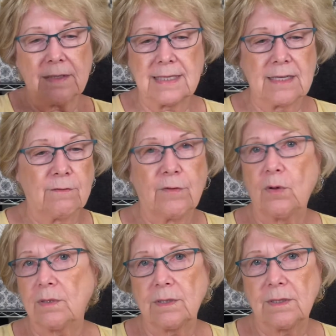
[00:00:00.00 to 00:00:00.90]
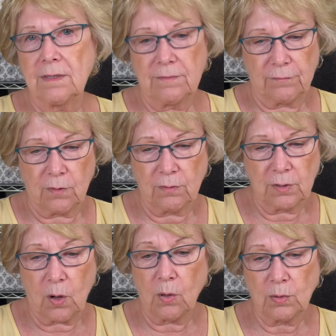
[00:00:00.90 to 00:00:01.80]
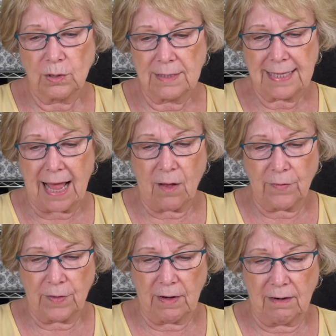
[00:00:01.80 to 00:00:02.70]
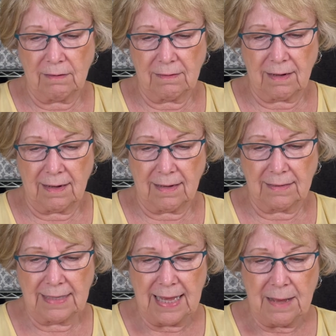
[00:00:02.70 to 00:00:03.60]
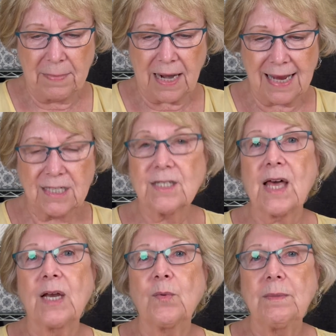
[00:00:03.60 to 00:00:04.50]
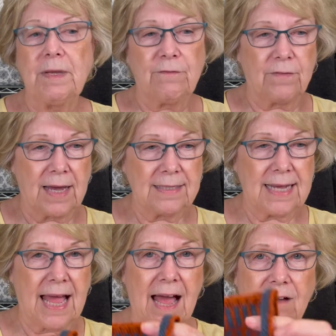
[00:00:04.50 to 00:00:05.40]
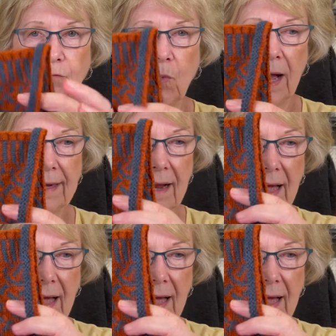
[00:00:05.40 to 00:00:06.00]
cell phone holders out there, but I just thought it would be fun to have one. I